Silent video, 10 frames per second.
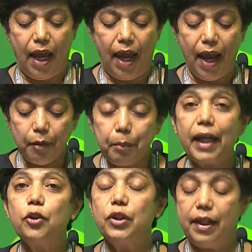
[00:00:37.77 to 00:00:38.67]
and
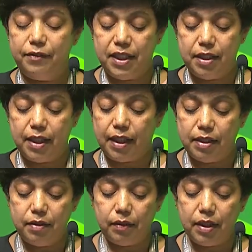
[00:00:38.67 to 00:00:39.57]
biodiversity
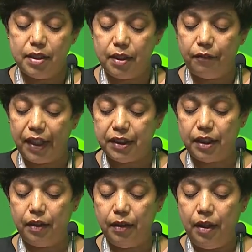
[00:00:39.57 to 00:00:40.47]

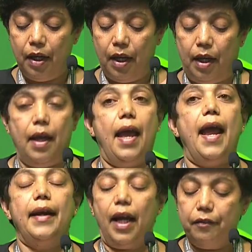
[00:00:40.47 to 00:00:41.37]
conservation,
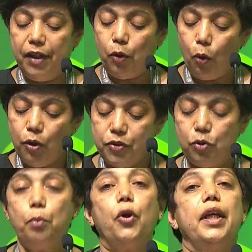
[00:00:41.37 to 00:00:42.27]
and I will
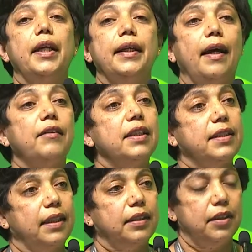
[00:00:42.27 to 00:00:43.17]
also moderate our
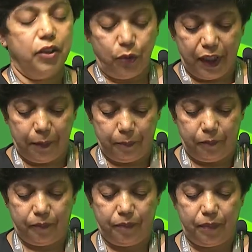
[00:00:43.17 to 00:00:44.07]
discussion today.
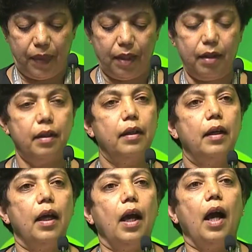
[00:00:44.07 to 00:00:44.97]

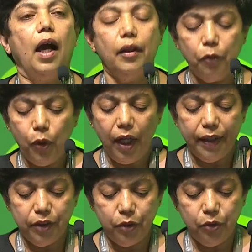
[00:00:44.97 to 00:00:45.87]
I would
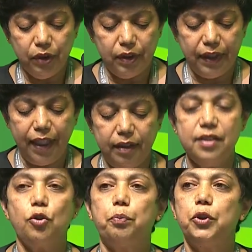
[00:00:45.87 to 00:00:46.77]
like to take
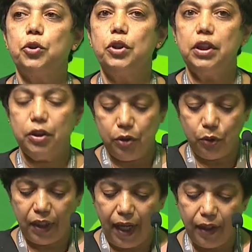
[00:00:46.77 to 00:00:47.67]
this opportunity to
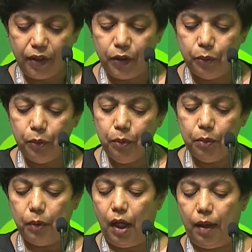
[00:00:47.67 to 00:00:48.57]
thank you
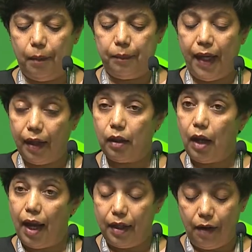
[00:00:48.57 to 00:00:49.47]

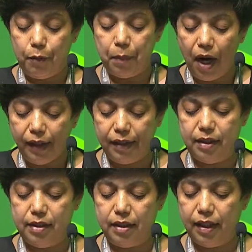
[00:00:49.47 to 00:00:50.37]
and our
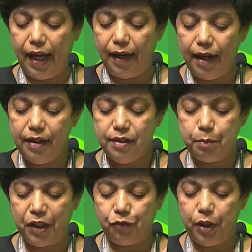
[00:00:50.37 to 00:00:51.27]
partners, the Alliance
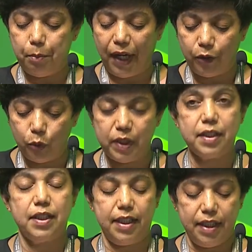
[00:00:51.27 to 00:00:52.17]
between
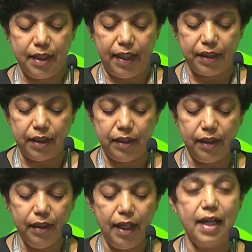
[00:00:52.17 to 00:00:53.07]
Bioversity
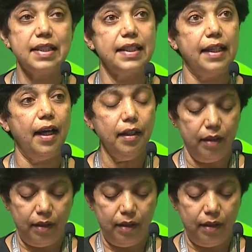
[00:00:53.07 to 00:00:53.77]
International and SEAT,